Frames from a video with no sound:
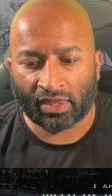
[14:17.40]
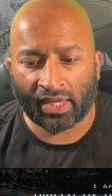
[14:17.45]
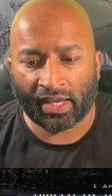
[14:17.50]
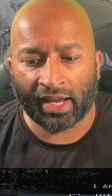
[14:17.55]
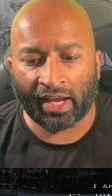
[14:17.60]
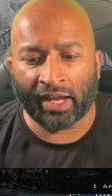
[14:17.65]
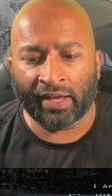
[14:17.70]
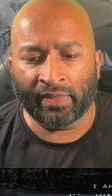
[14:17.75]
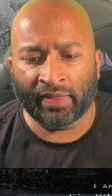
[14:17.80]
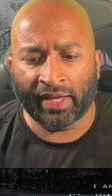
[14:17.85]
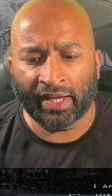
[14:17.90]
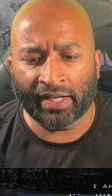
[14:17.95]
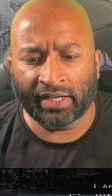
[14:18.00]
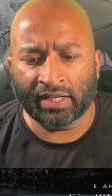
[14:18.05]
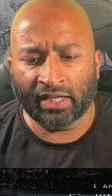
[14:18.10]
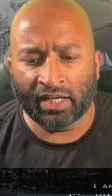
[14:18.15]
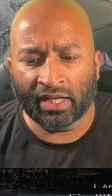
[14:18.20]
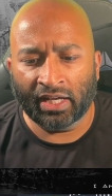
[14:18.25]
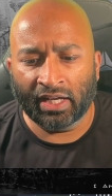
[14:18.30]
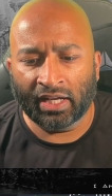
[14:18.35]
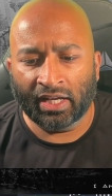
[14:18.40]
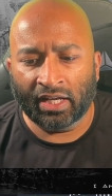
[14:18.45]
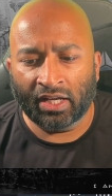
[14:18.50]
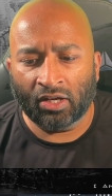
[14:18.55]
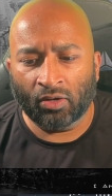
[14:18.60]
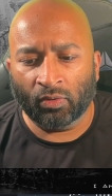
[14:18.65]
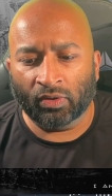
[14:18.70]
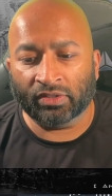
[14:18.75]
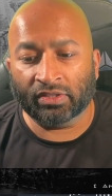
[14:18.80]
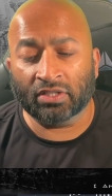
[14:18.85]
And then
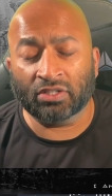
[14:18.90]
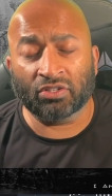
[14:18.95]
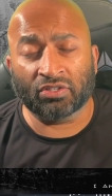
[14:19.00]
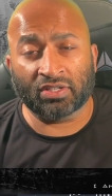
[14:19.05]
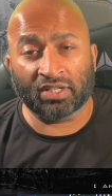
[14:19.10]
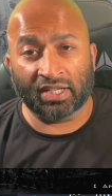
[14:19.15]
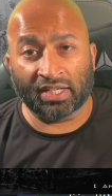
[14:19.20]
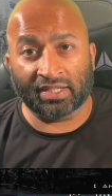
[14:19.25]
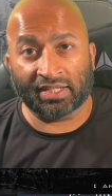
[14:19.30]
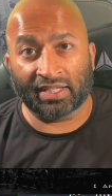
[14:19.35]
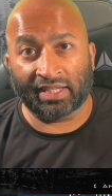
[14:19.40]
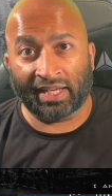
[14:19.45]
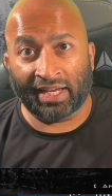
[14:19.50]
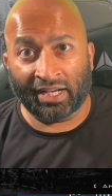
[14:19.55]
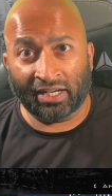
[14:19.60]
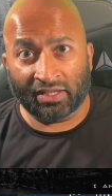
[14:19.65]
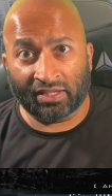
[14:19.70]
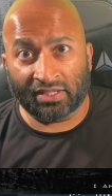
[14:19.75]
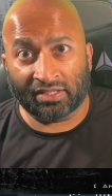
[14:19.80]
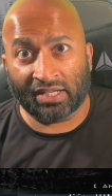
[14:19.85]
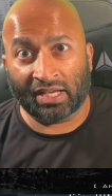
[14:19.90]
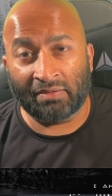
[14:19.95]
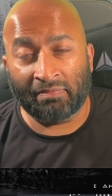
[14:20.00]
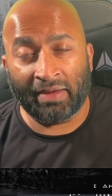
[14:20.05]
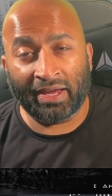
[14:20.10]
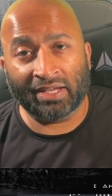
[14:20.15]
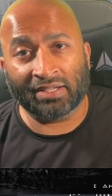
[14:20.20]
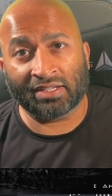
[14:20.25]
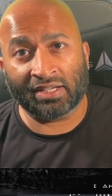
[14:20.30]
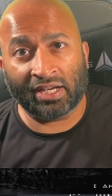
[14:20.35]
what's interesting is at the end of this, he
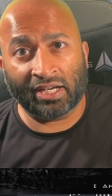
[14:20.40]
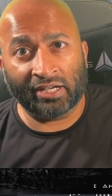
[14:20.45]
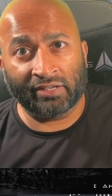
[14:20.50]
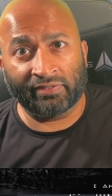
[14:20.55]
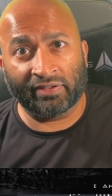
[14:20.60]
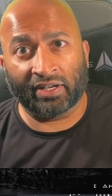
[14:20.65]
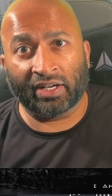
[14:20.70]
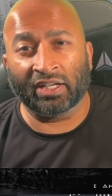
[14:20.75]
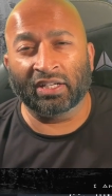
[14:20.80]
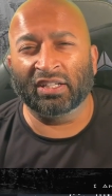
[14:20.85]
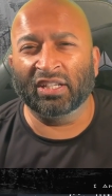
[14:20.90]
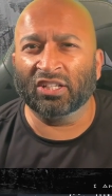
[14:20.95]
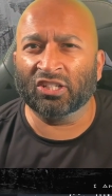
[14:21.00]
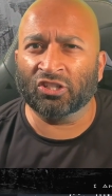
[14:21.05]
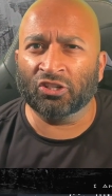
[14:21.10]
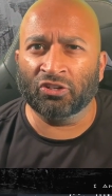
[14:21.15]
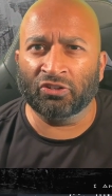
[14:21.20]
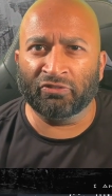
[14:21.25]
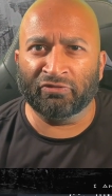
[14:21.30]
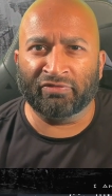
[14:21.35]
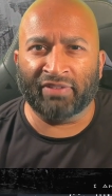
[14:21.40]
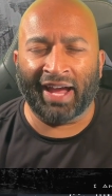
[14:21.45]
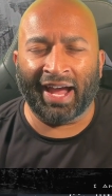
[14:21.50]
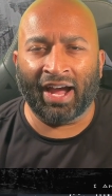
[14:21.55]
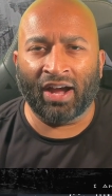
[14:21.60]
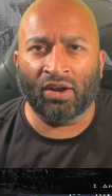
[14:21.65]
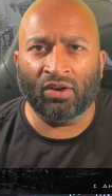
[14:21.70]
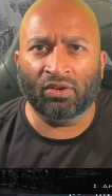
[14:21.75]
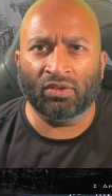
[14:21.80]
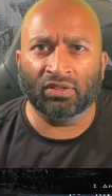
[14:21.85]
makes kind of a conditional
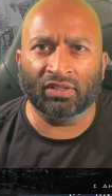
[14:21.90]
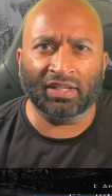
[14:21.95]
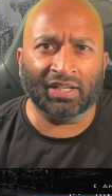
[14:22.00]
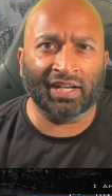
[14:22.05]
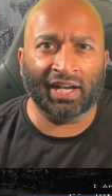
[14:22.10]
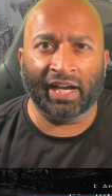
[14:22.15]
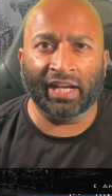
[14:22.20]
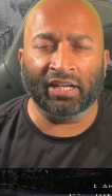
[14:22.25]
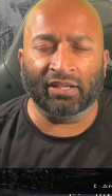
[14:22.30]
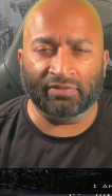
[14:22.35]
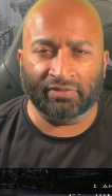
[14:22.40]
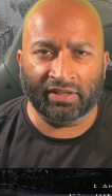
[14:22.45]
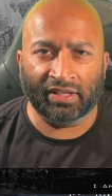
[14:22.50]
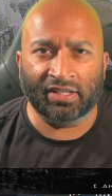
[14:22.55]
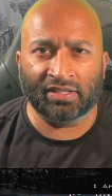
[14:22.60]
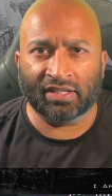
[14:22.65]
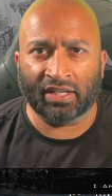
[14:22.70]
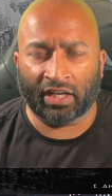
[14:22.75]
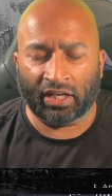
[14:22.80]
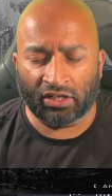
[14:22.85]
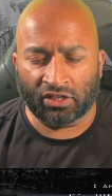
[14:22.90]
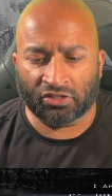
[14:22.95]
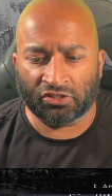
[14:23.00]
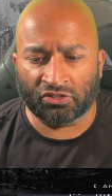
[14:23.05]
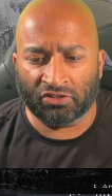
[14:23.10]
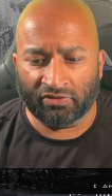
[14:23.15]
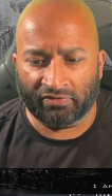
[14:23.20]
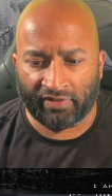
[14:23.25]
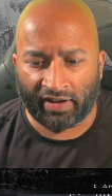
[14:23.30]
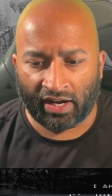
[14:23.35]
vow. Not kind of, it is a
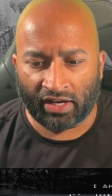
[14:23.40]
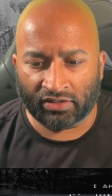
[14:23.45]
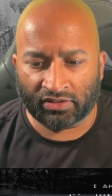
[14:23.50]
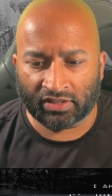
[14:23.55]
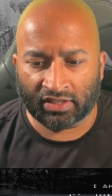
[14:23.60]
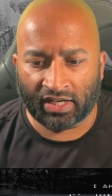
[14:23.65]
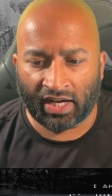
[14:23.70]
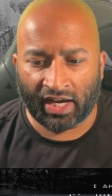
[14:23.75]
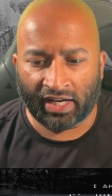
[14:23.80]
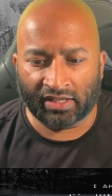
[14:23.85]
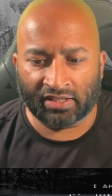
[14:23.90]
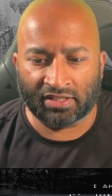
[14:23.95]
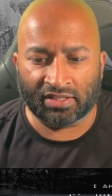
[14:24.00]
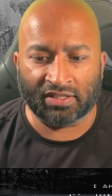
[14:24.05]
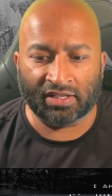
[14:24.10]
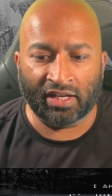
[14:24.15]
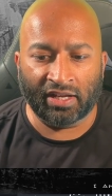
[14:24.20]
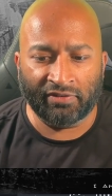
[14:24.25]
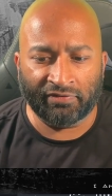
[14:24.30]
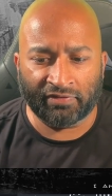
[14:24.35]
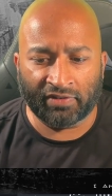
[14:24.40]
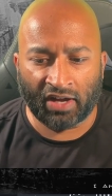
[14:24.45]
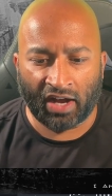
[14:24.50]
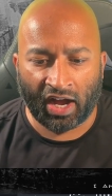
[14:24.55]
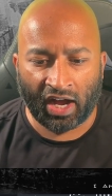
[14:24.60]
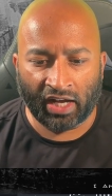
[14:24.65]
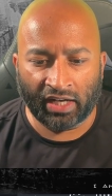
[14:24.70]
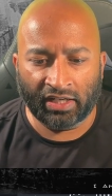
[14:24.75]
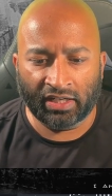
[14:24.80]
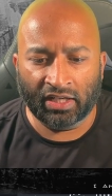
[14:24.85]
conditional vow to God. He says, if
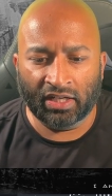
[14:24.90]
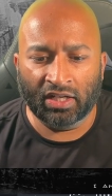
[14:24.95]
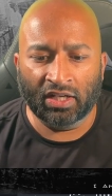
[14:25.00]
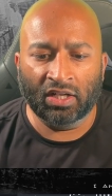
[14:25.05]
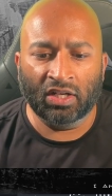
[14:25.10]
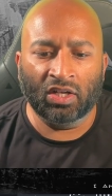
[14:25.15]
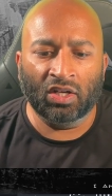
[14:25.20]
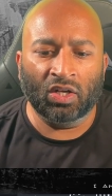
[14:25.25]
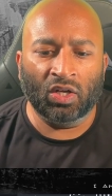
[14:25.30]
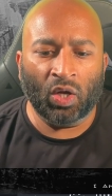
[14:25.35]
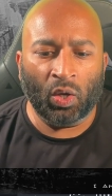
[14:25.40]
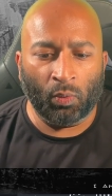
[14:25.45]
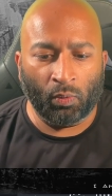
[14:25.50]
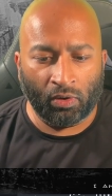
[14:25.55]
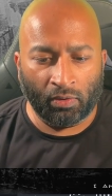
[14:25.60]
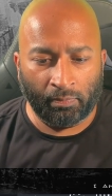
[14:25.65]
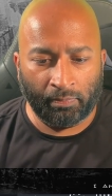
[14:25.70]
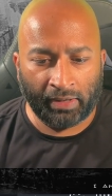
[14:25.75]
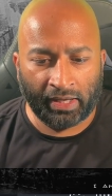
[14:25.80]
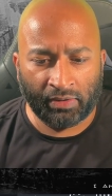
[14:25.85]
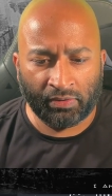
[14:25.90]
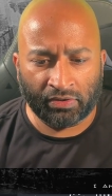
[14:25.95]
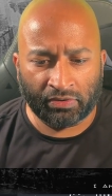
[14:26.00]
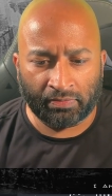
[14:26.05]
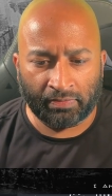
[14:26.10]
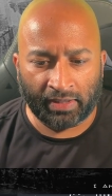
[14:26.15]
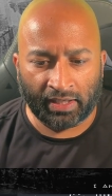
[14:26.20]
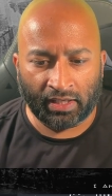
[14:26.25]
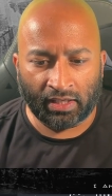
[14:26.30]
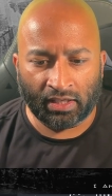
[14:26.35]
God will be with
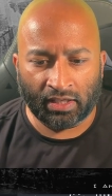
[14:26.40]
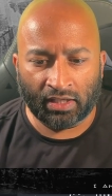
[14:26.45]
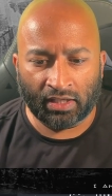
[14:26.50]
me